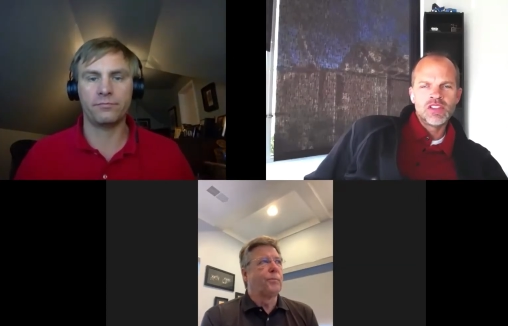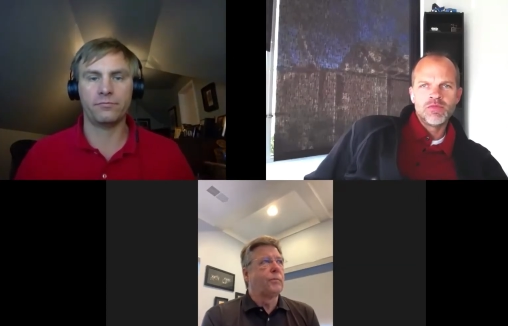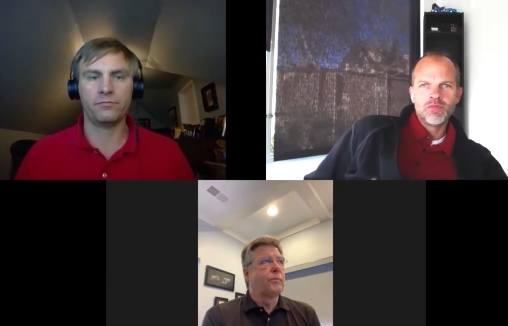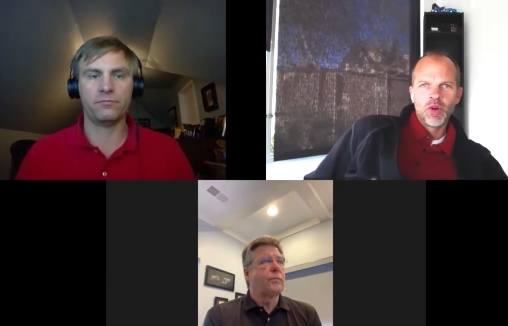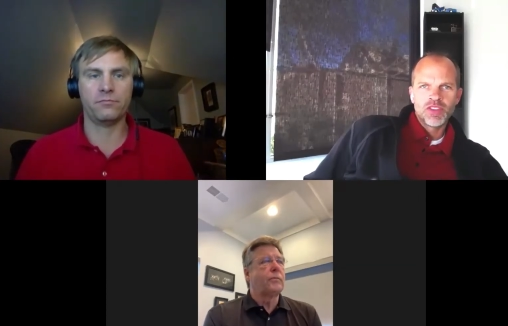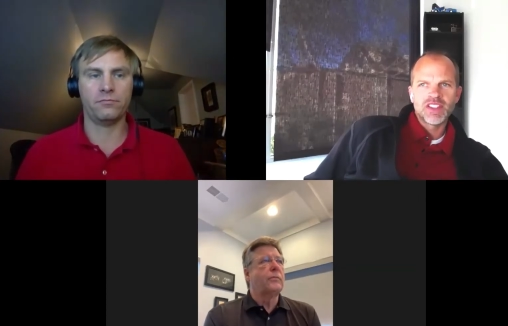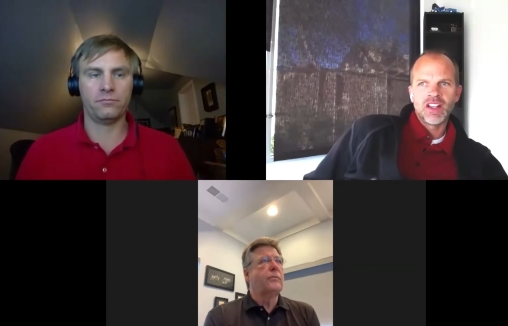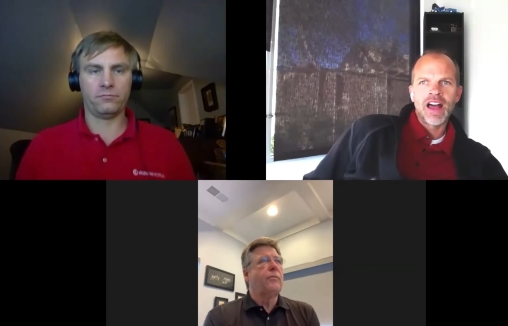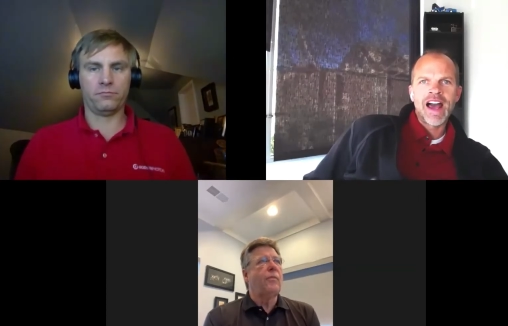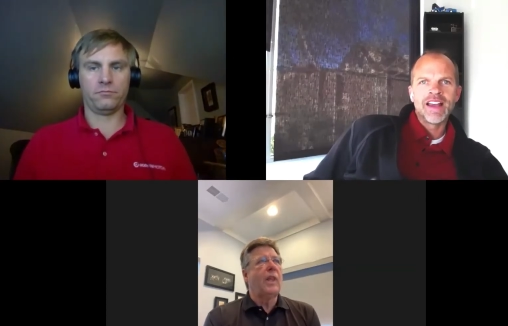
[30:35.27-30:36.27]
Speaker 1: you both
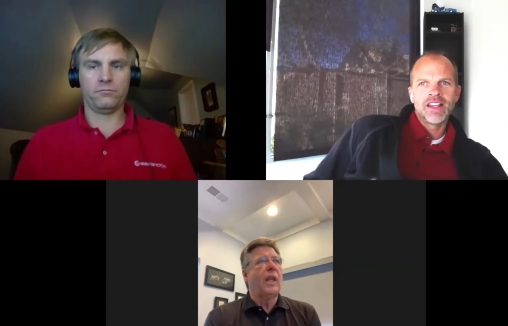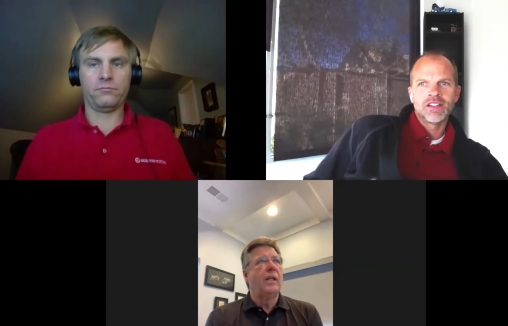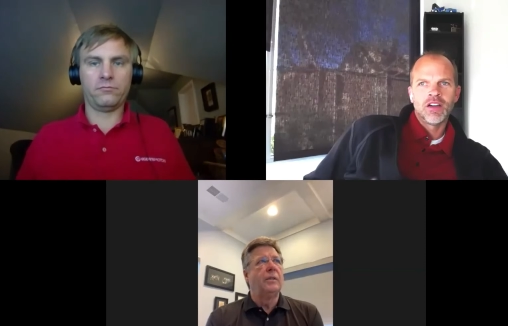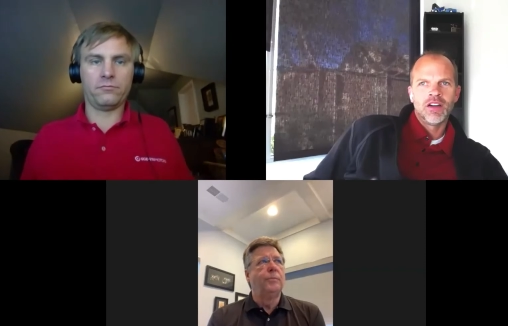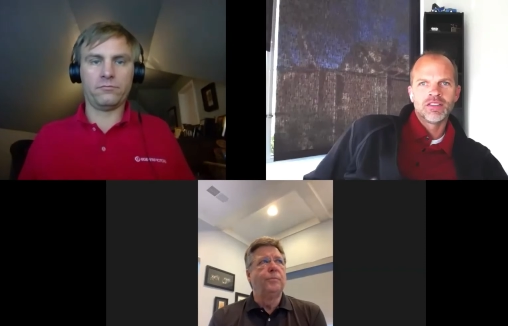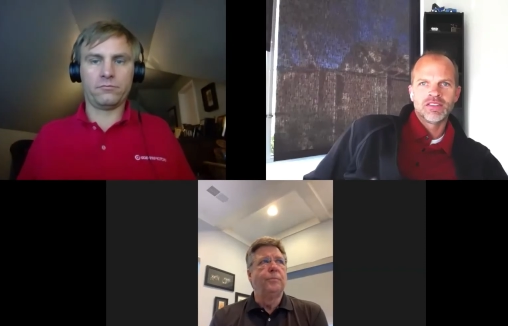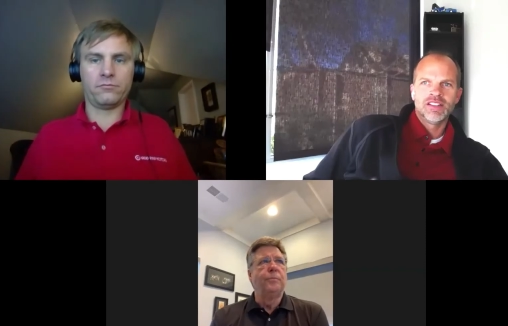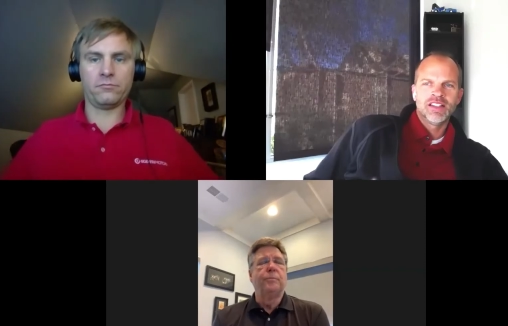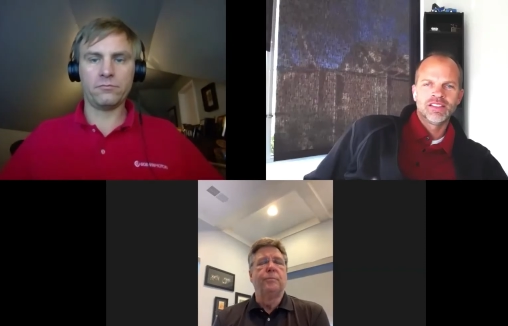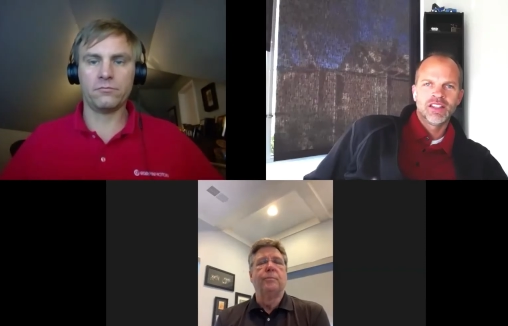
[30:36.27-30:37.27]
sell high end cars, and it
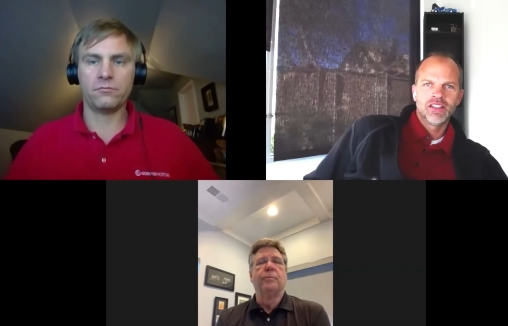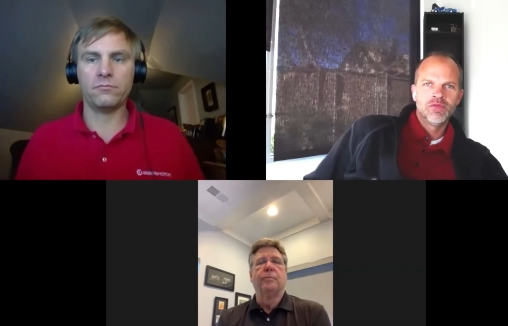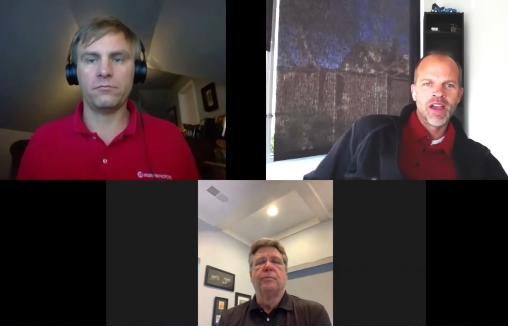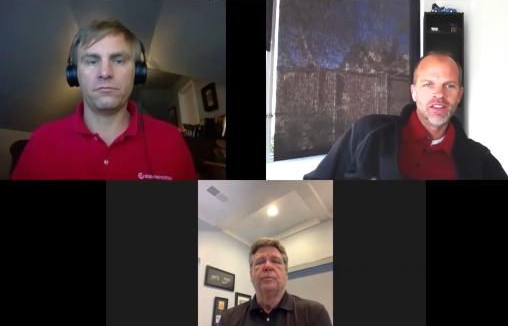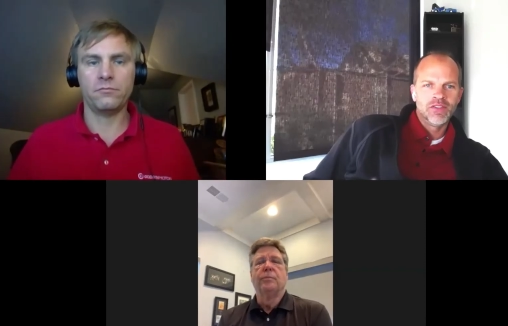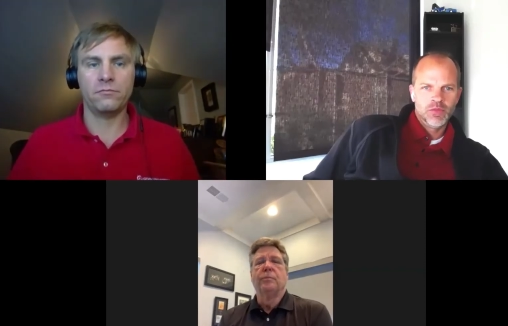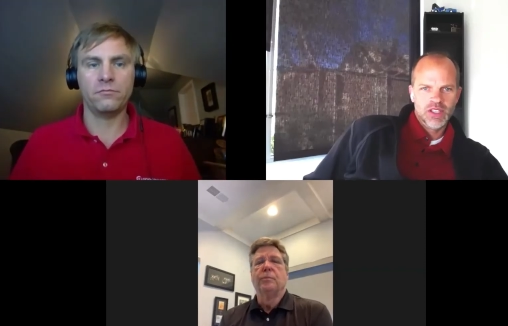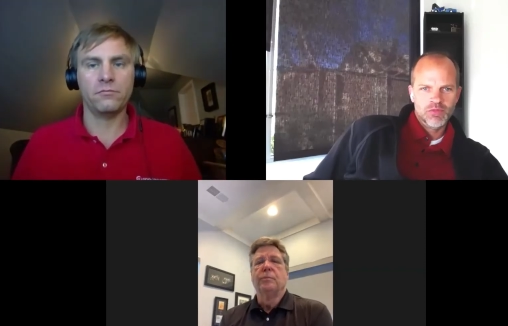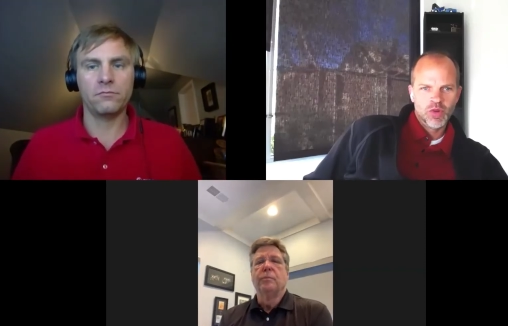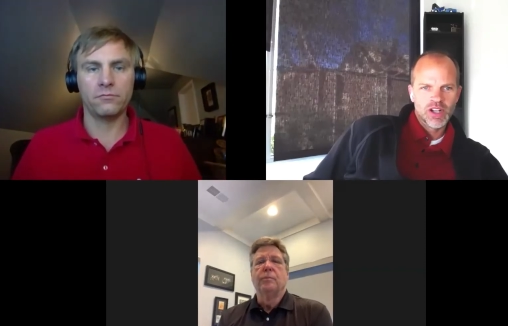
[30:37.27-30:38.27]
sounds like you might even be more